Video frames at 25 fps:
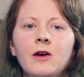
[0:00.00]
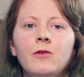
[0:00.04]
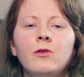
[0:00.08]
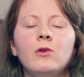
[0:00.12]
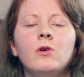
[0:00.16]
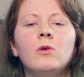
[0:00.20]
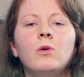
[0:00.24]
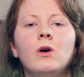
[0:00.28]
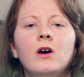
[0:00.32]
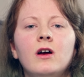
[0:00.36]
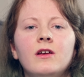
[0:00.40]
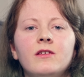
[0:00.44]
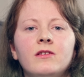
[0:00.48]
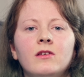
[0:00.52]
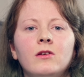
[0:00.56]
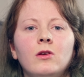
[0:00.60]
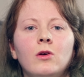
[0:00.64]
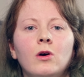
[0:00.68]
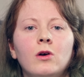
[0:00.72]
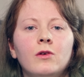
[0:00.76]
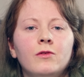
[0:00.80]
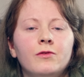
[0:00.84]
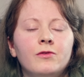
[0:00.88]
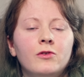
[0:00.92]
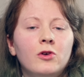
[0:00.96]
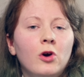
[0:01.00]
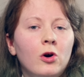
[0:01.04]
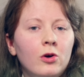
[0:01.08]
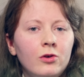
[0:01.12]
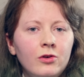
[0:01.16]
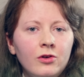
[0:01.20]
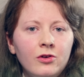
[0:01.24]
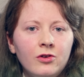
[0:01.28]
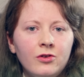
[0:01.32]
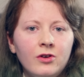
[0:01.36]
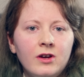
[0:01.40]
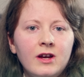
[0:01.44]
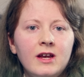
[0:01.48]
it requires a lot of
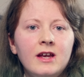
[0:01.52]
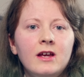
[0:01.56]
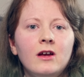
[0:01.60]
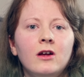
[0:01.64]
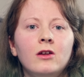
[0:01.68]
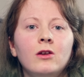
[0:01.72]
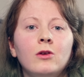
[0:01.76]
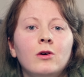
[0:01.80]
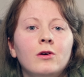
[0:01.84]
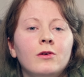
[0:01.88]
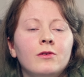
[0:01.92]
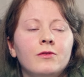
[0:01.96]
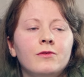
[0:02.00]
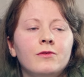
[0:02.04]
concrete, a lot